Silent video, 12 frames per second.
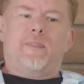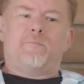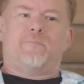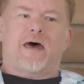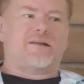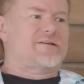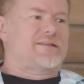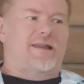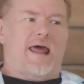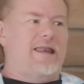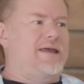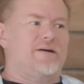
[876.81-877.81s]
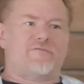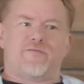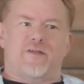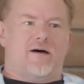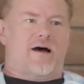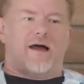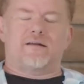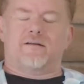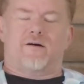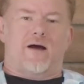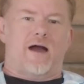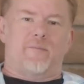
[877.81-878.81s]
better than any of the, I don't
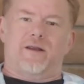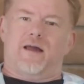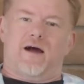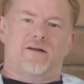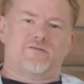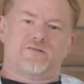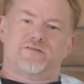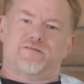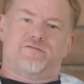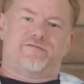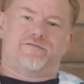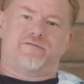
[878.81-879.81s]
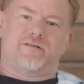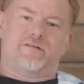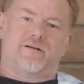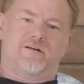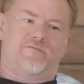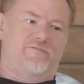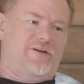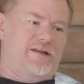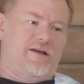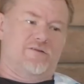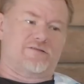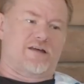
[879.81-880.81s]
know how many hundreds of
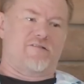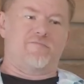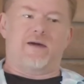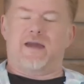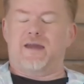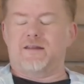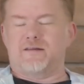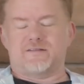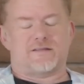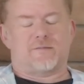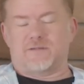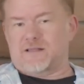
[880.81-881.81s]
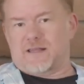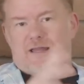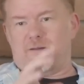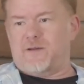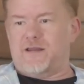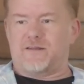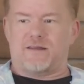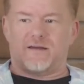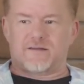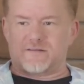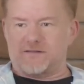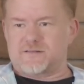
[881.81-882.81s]
videos I've made and some little animated
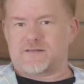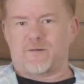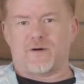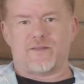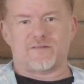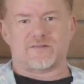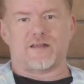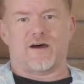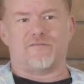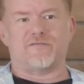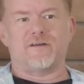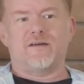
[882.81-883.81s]
things and some other stuff,